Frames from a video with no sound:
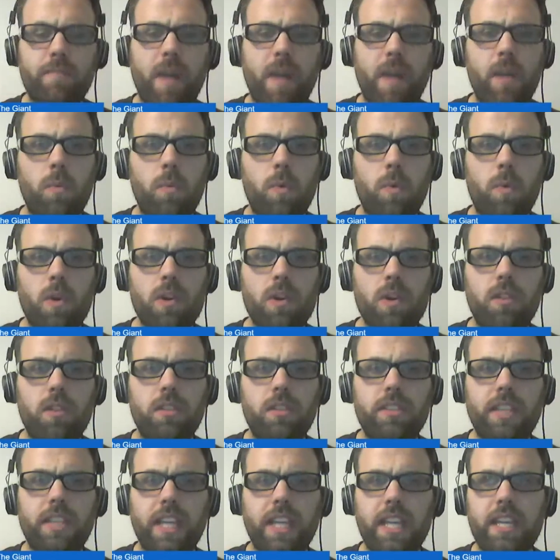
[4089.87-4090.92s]
world
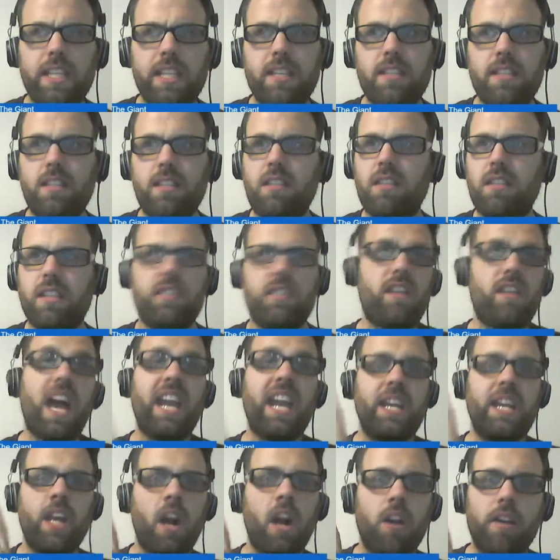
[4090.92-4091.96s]
it's
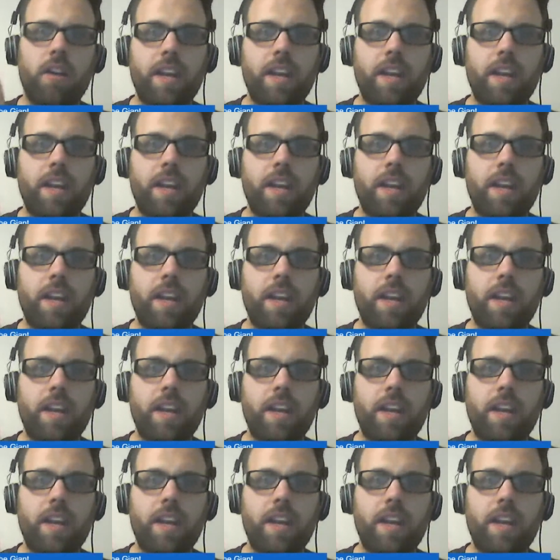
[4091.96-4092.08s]
Ainari,